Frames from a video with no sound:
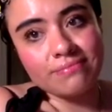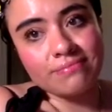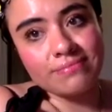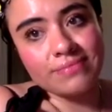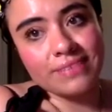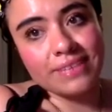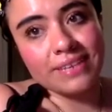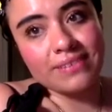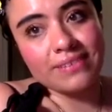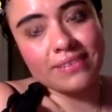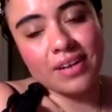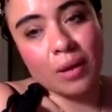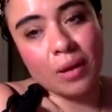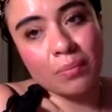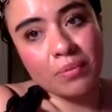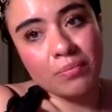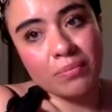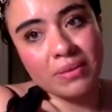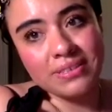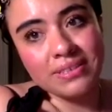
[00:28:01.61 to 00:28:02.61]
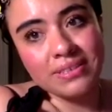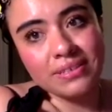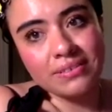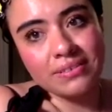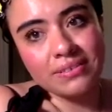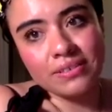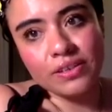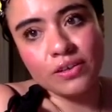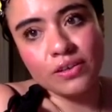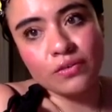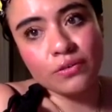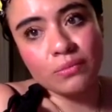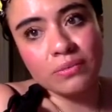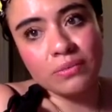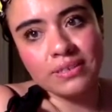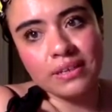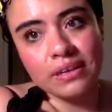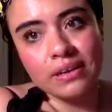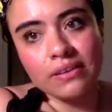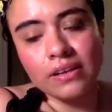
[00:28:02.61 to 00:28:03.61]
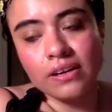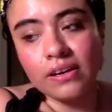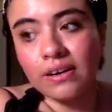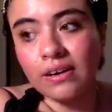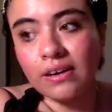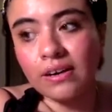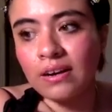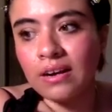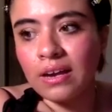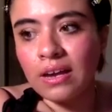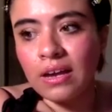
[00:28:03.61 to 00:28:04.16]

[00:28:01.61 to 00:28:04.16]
like a couple months, you know, a few months out of the year.